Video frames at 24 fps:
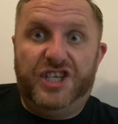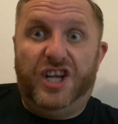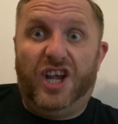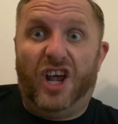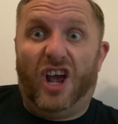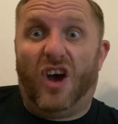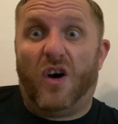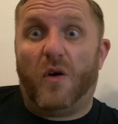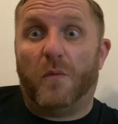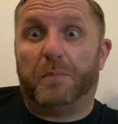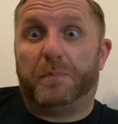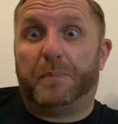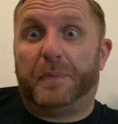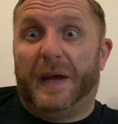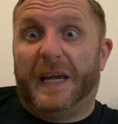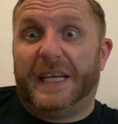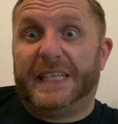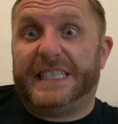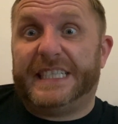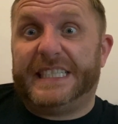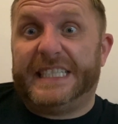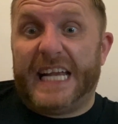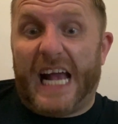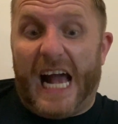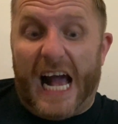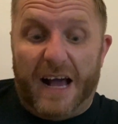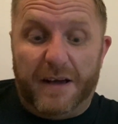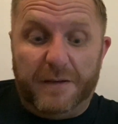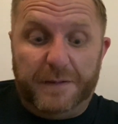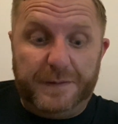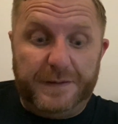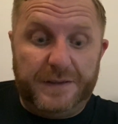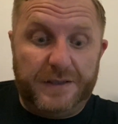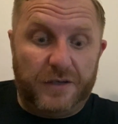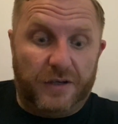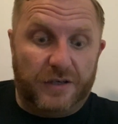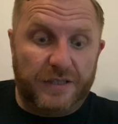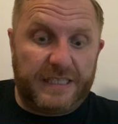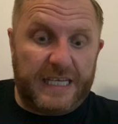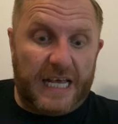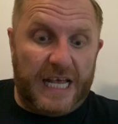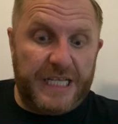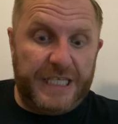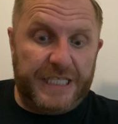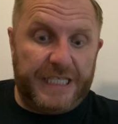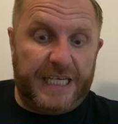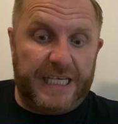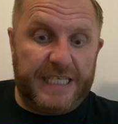"Don't be daft,"
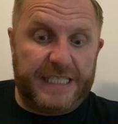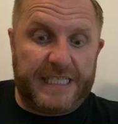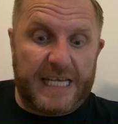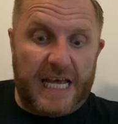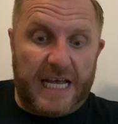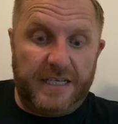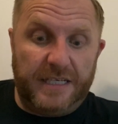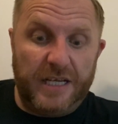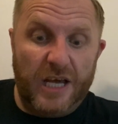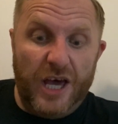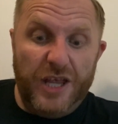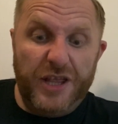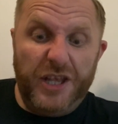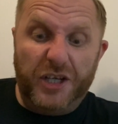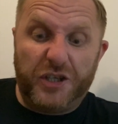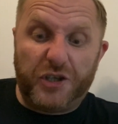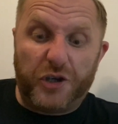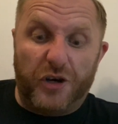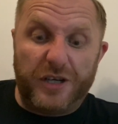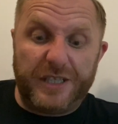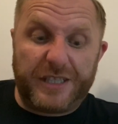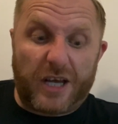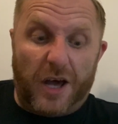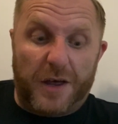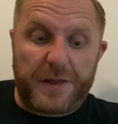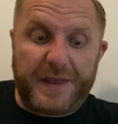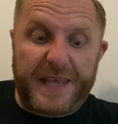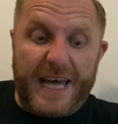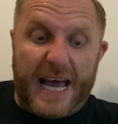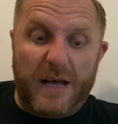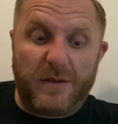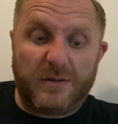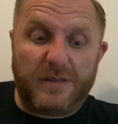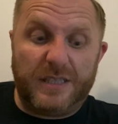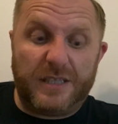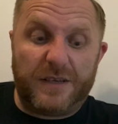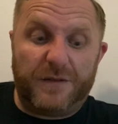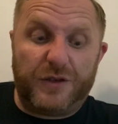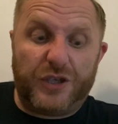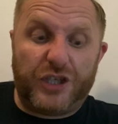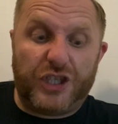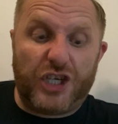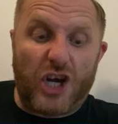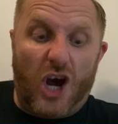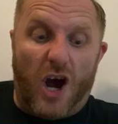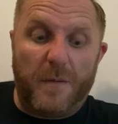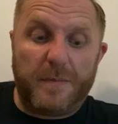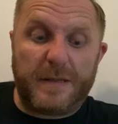Hortensia said. "The door's got thousands of
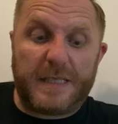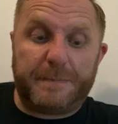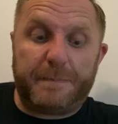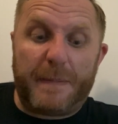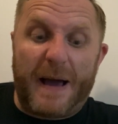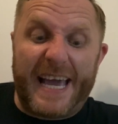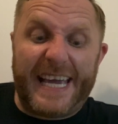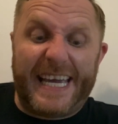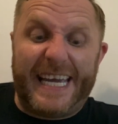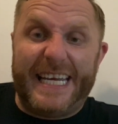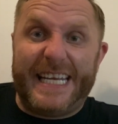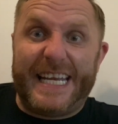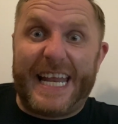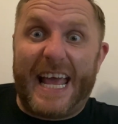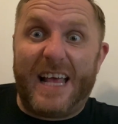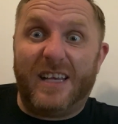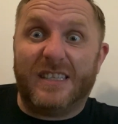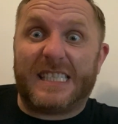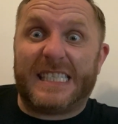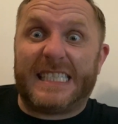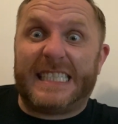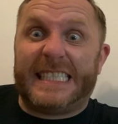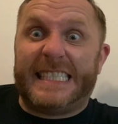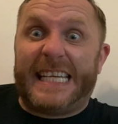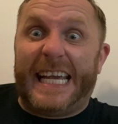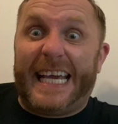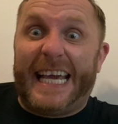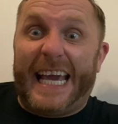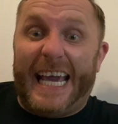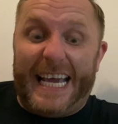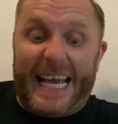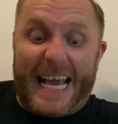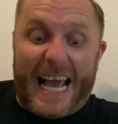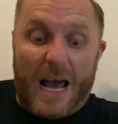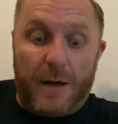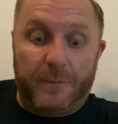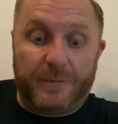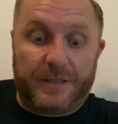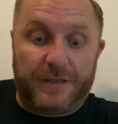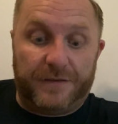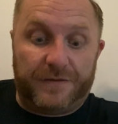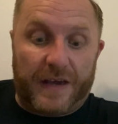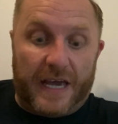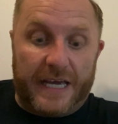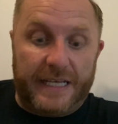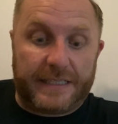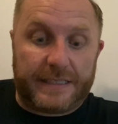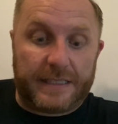sharp spiky nails sticking out of
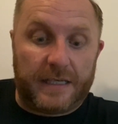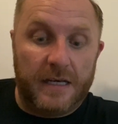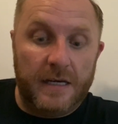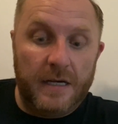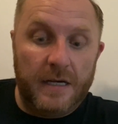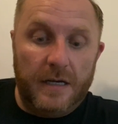it.